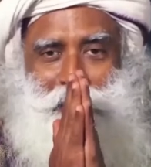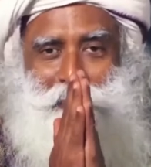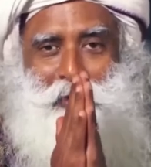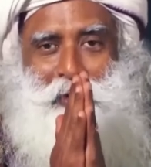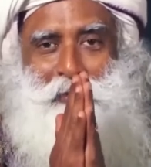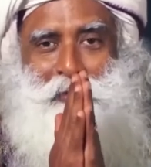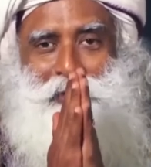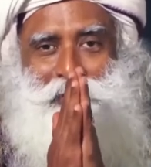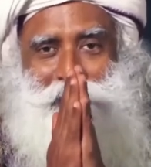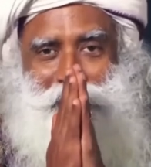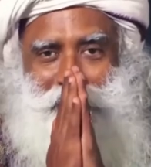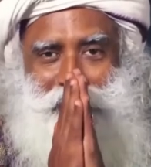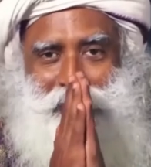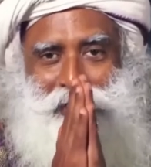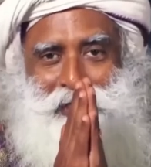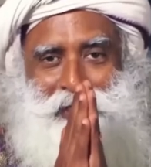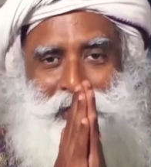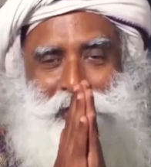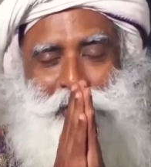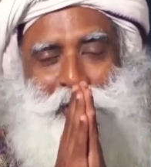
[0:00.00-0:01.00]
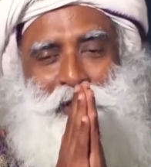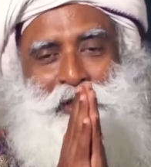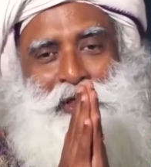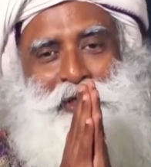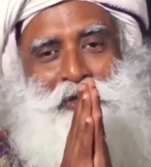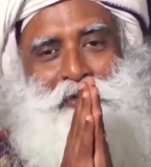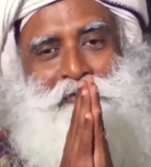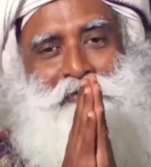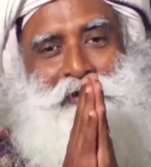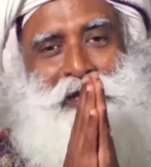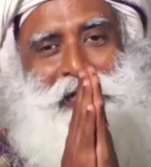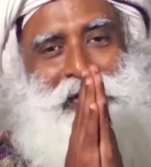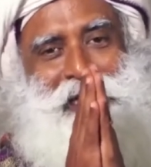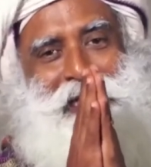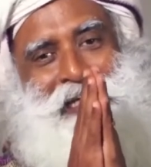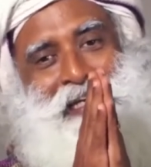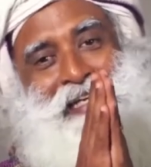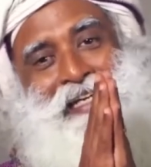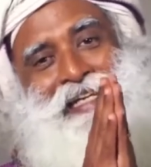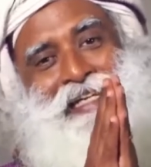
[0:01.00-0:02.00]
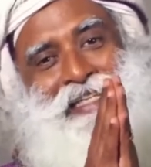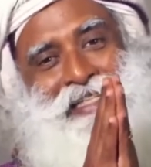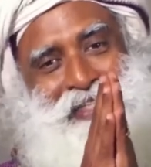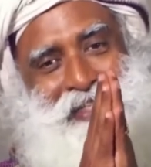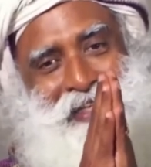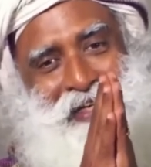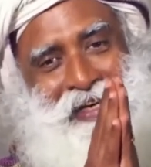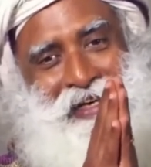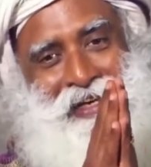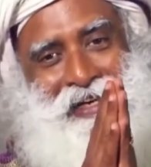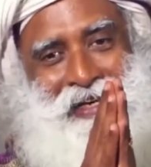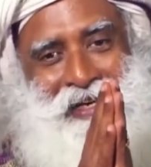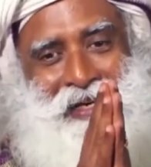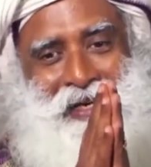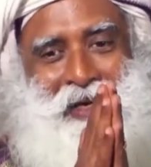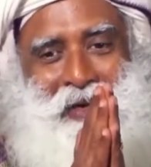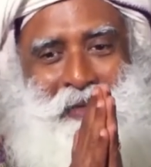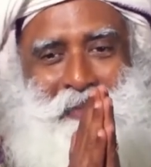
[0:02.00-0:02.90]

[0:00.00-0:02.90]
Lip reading: earthworm, it's a very eco-friendly creature.